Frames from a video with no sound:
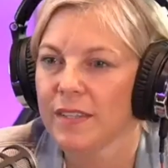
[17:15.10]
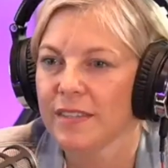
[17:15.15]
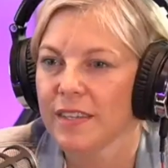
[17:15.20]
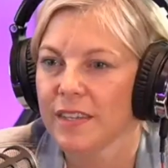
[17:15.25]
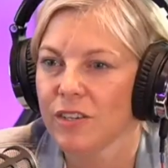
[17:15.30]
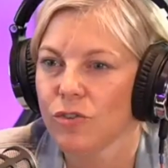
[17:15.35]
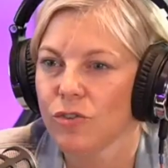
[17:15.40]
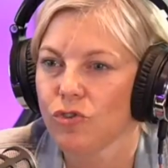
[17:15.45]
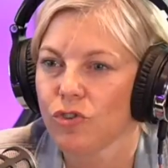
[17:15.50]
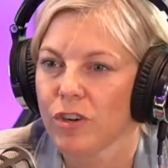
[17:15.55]

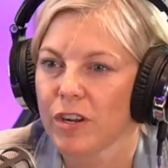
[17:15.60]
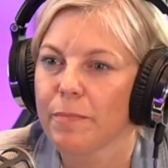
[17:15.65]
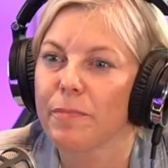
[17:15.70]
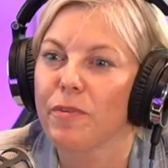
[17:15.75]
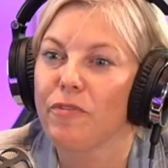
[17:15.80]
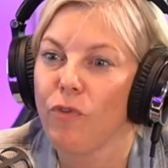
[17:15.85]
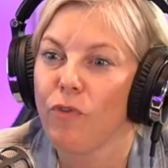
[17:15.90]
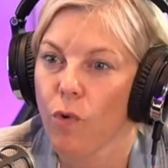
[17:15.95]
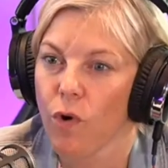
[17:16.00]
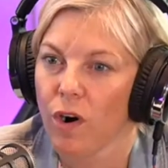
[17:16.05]
that you drink
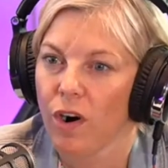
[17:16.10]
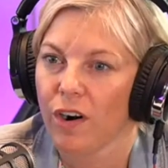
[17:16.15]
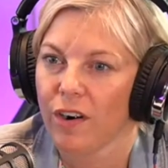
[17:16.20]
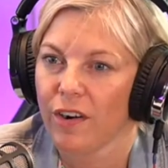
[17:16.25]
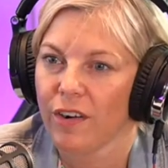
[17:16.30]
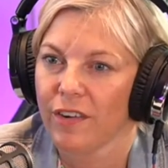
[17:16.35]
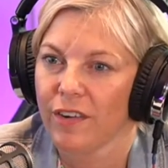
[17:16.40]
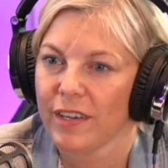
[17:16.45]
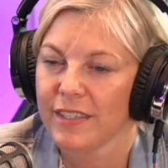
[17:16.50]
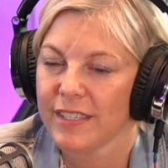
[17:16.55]
before,
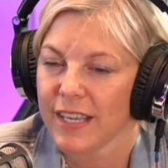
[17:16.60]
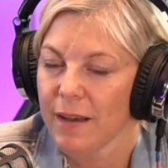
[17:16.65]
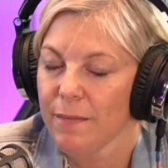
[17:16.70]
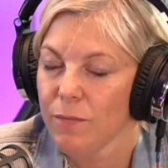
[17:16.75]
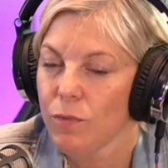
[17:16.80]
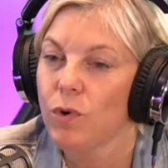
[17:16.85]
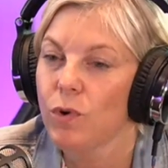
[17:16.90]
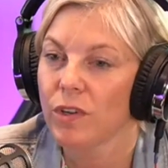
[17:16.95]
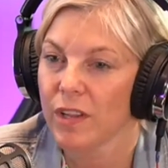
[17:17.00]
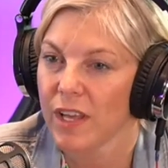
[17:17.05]
is that
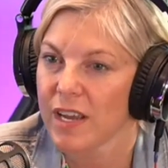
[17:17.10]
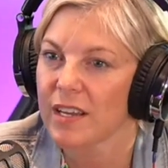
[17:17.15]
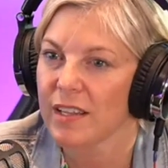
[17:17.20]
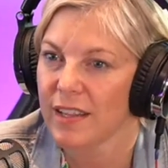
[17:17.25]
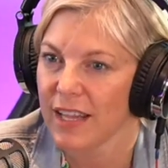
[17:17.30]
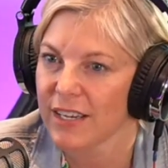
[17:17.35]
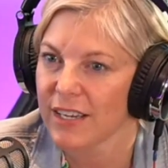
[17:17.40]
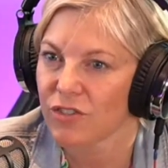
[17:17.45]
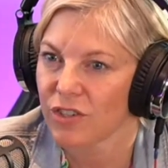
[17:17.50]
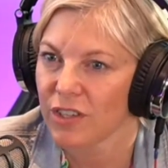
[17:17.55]
more like
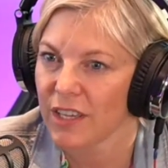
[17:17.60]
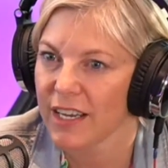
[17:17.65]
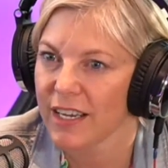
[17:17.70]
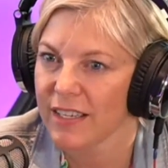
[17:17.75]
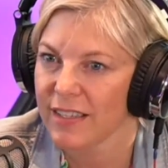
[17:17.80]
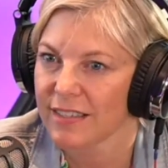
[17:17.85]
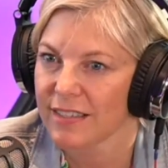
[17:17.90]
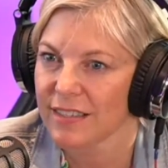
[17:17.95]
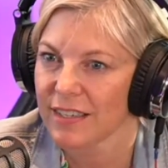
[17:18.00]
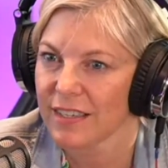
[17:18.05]

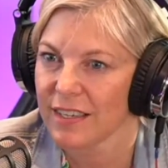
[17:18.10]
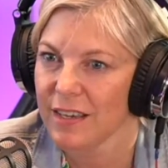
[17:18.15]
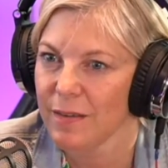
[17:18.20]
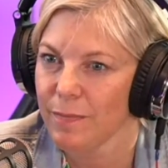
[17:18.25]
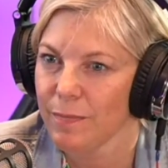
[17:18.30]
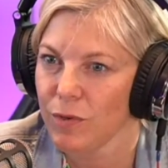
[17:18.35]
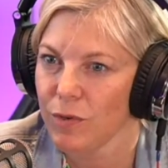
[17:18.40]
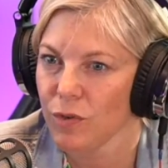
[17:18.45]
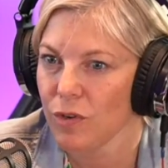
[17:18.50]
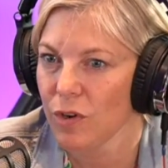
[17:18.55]
electrolytes to keep
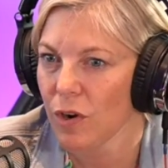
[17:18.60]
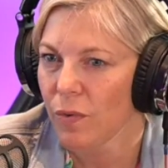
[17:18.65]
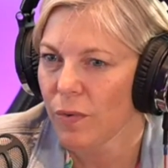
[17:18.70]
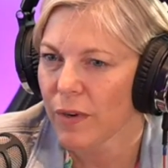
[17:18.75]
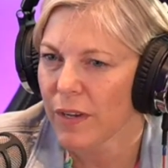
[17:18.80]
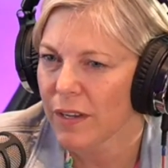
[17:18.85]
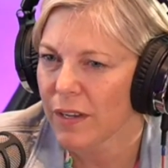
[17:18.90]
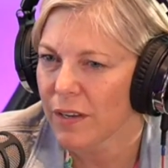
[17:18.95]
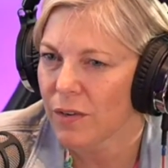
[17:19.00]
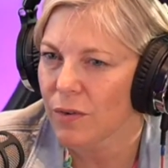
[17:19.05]
you
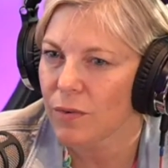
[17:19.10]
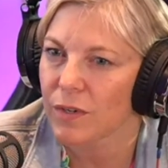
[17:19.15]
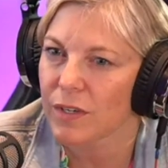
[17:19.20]
going? Or